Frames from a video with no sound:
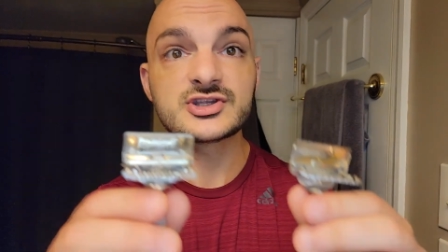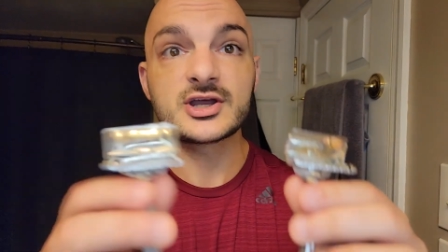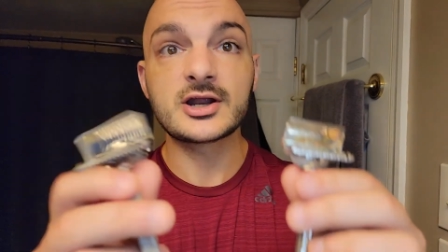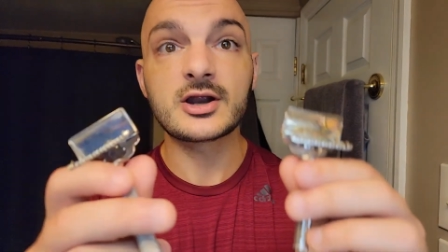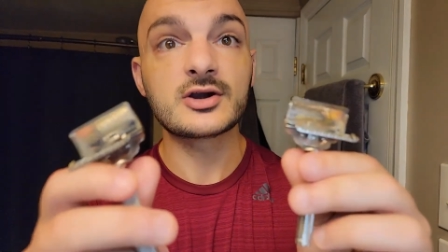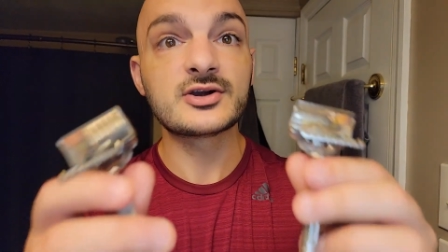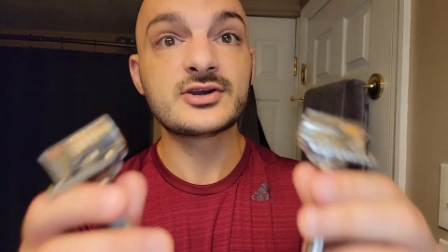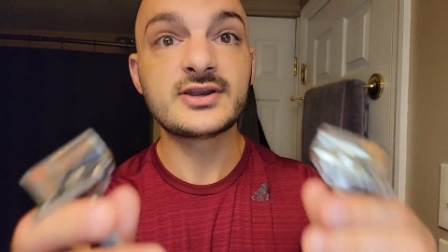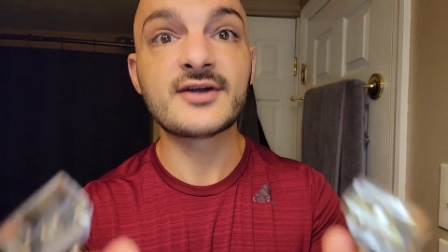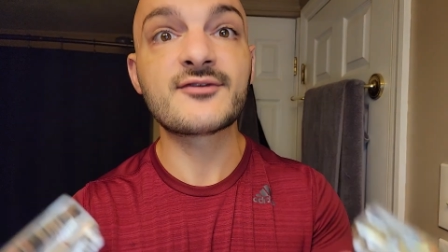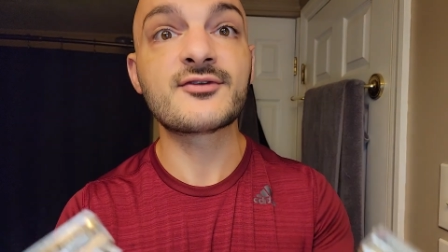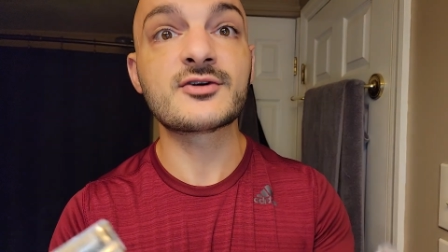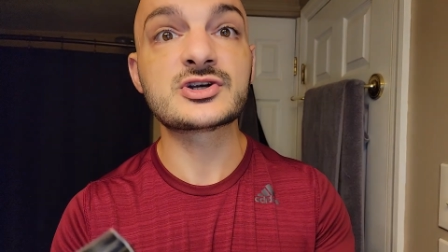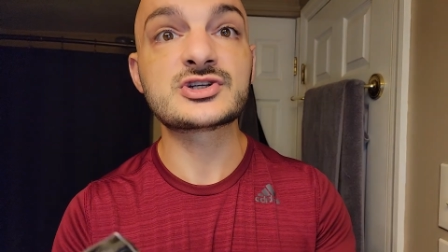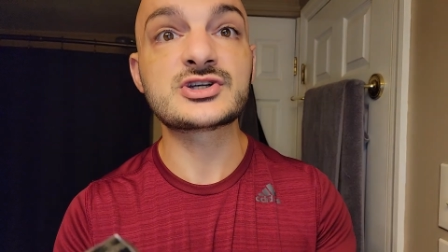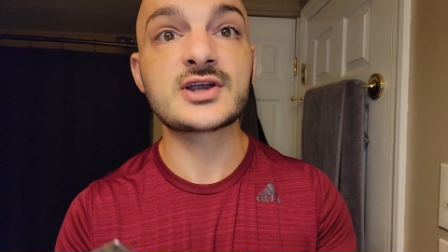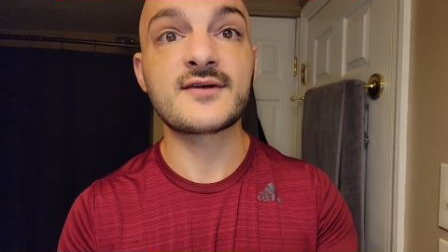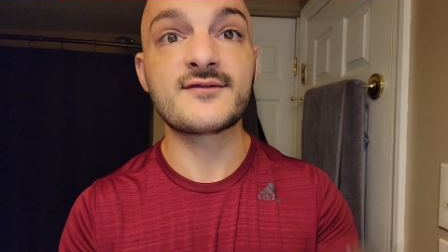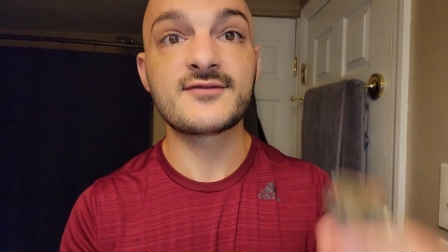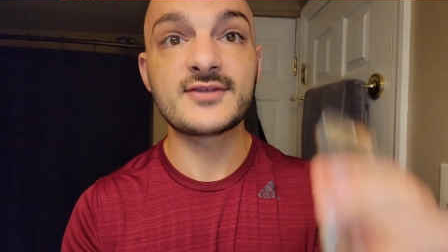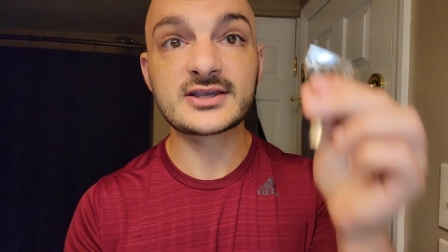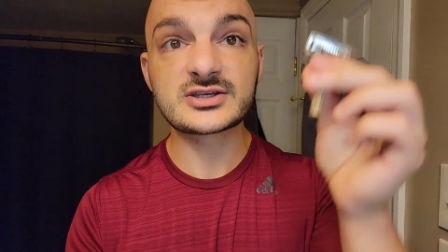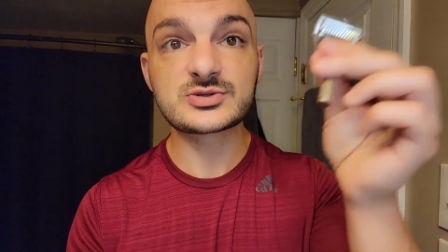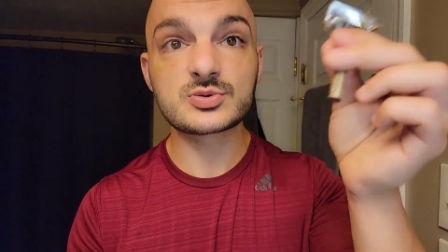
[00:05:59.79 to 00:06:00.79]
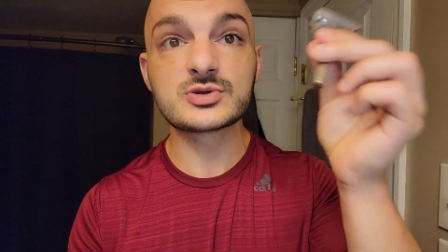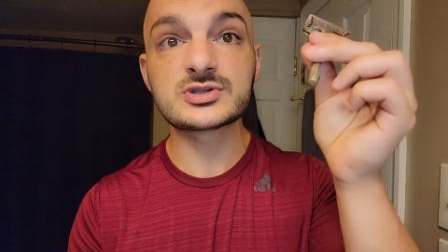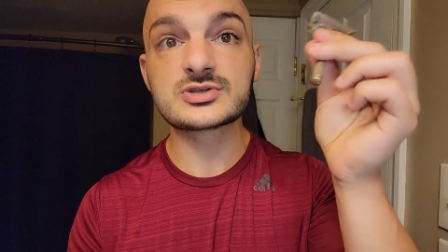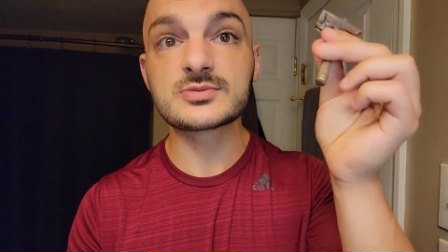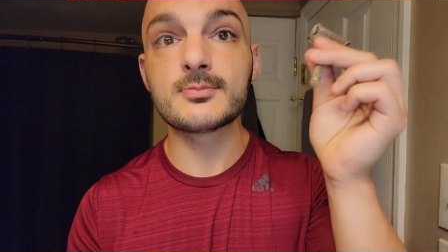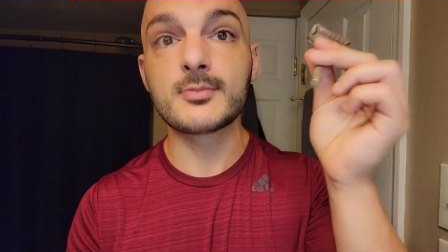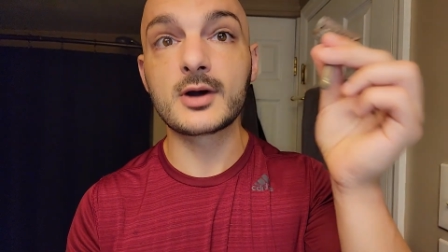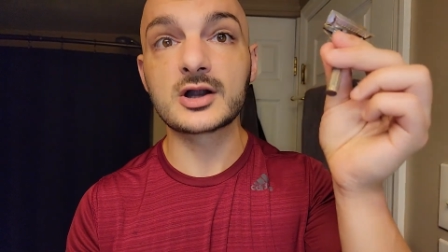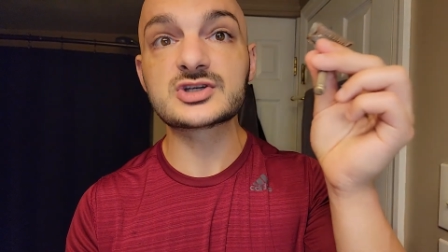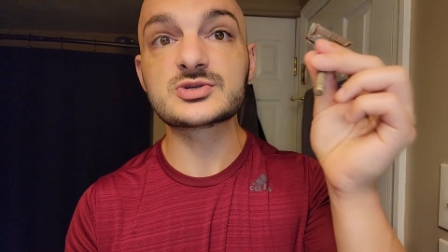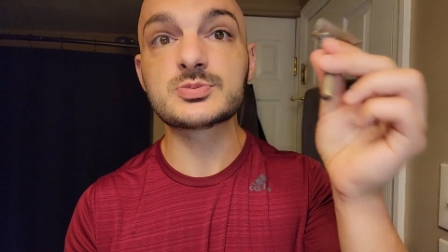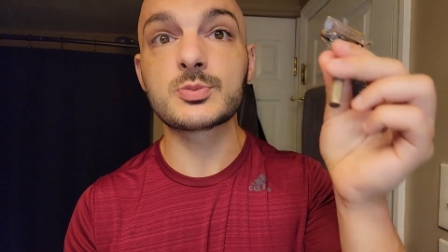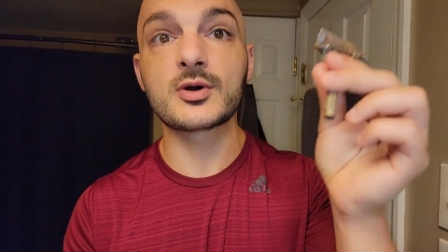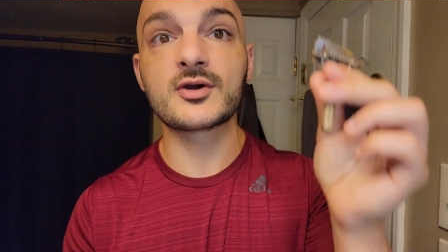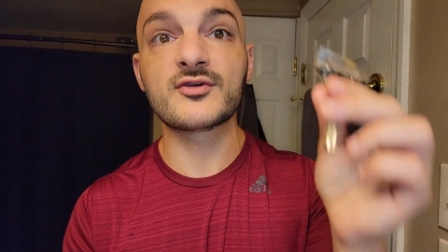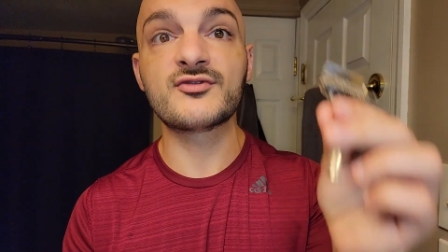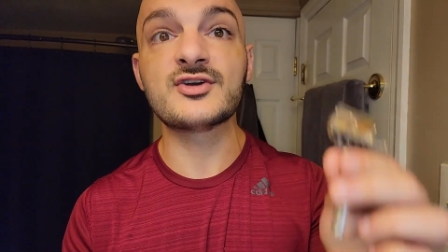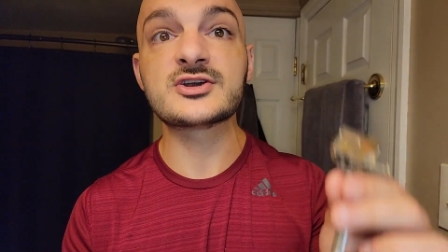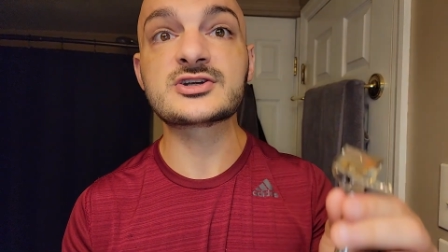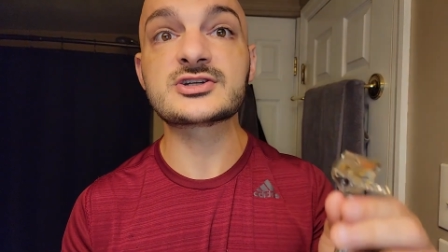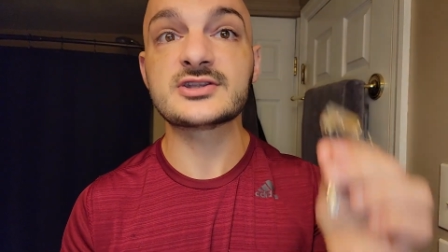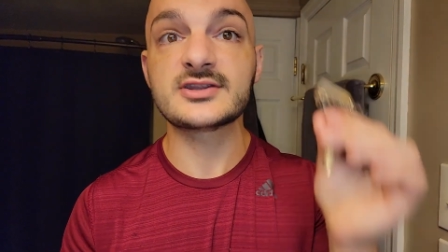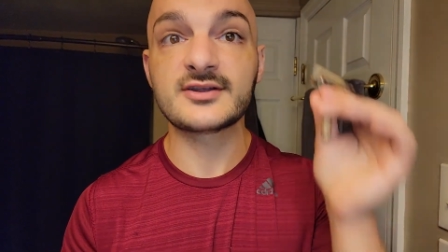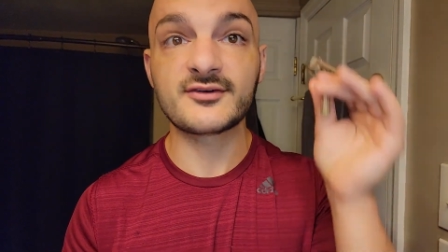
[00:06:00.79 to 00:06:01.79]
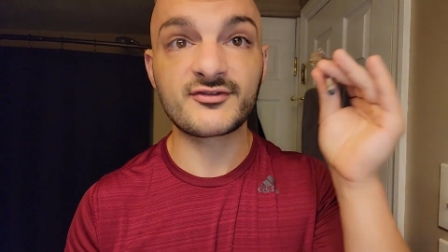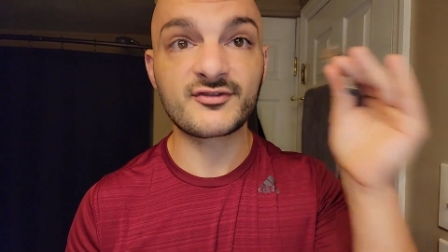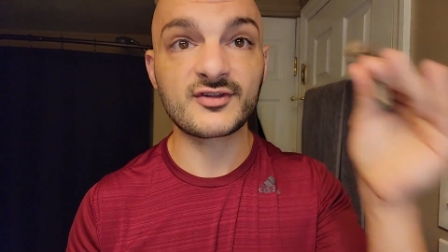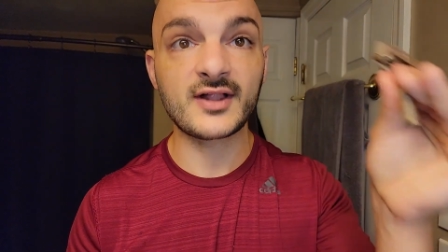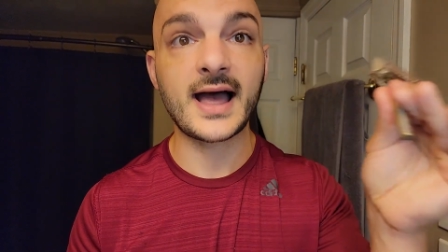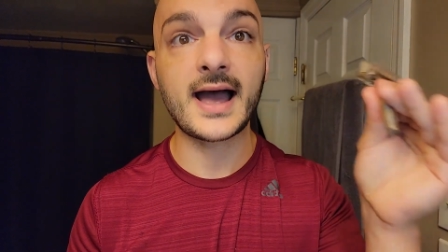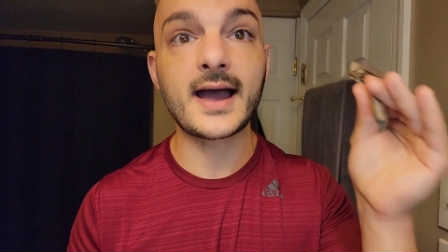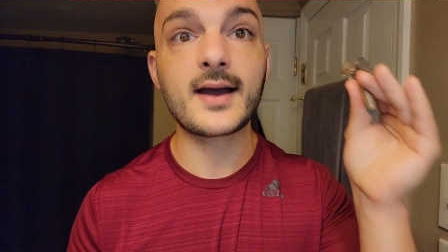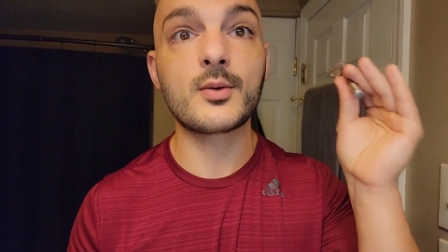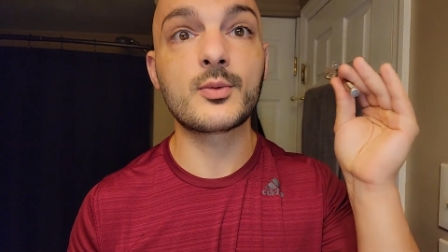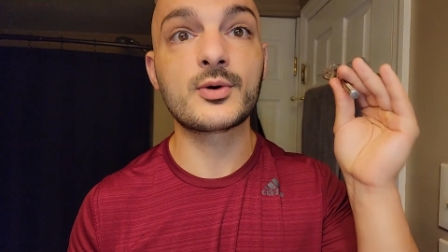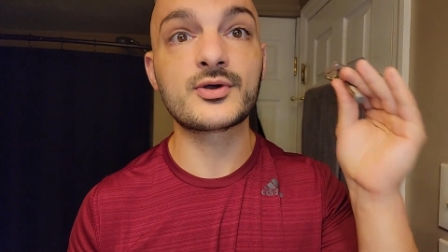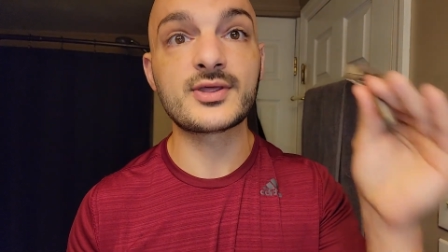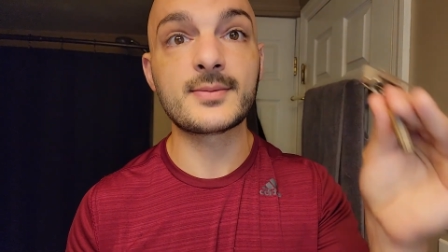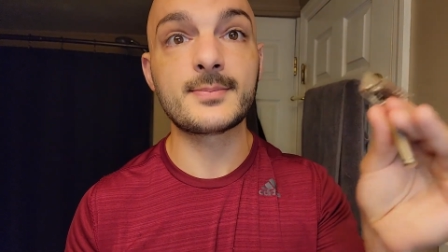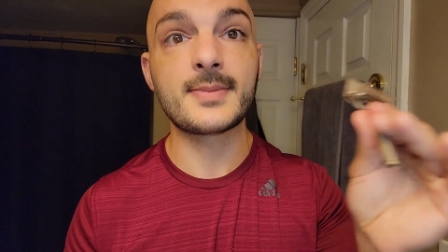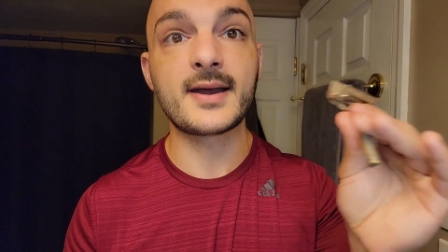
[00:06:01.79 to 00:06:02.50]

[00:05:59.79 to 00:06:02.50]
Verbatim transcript: They're a different shape. This one's much more efficient. The flat with a